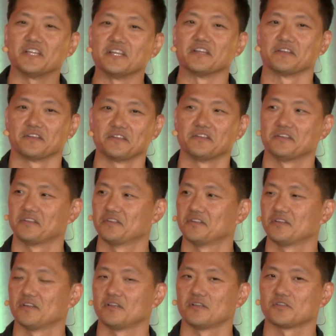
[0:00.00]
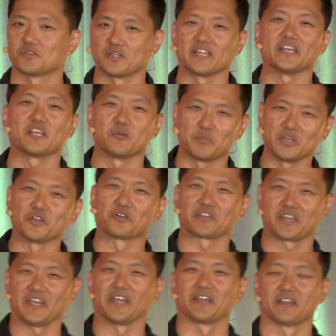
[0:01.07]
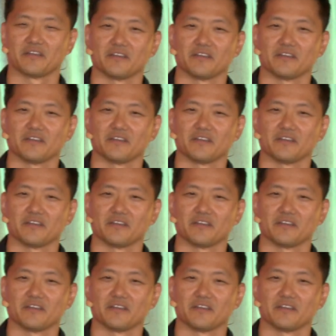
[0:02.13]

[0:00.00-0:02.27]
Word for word: it so that he can be your king.